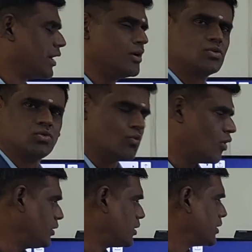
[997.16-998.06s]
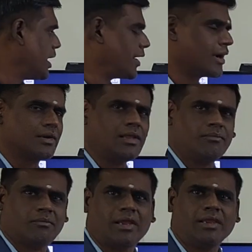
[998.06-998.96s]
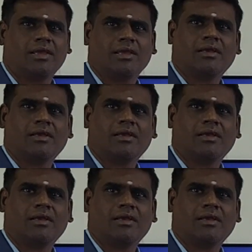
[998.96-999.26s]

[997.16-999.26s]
into volt directly by